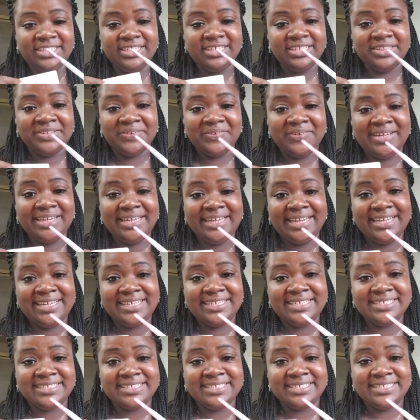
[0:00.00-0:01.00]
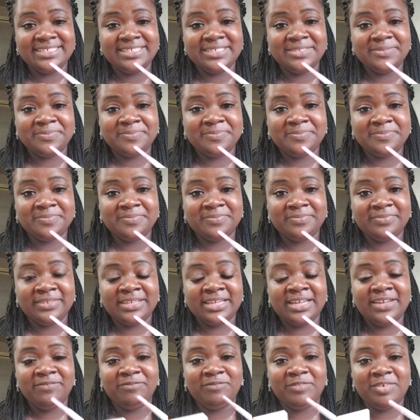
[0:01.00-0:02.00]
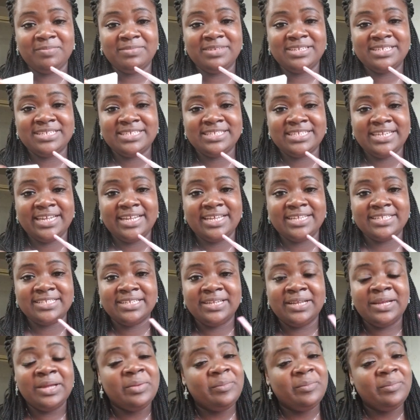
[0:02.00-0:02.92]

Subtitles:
3 yeses from this test,